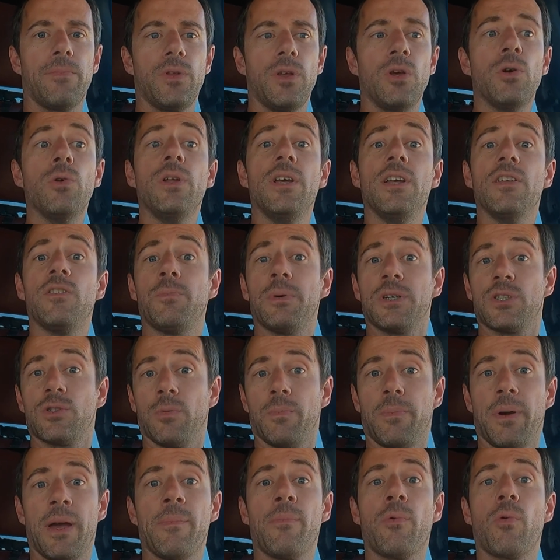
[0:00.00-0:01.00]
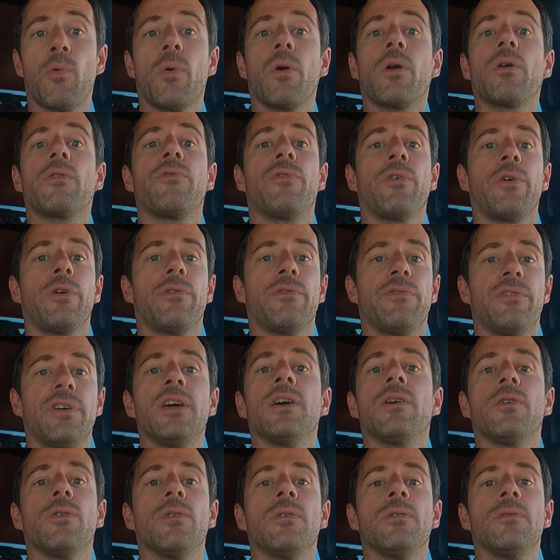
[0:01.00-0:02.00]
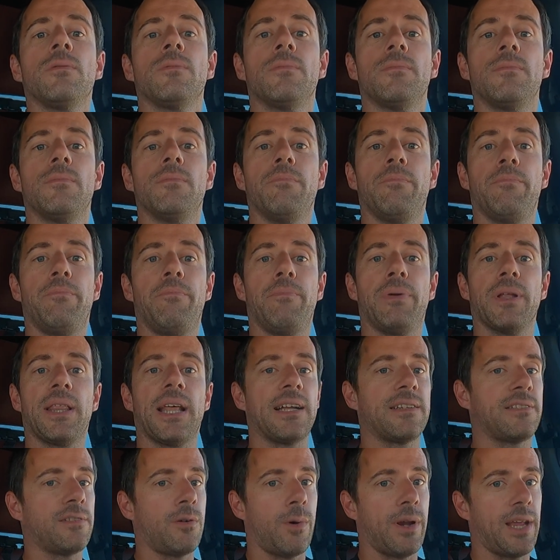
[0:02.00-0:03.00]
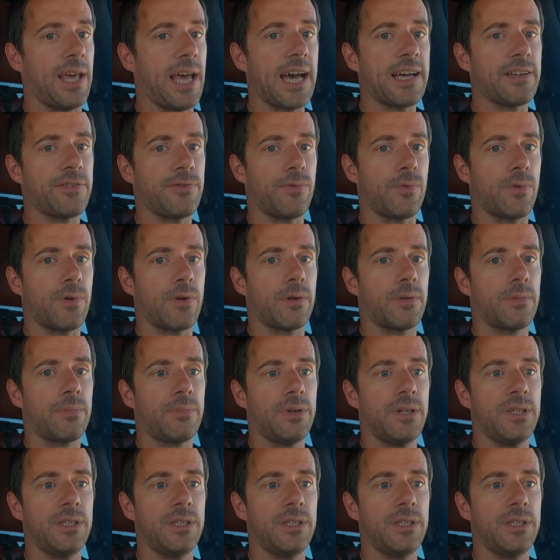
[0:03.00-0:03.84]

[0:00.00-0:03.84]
You need special paperwork for your vehicle, but that's not what he asked for.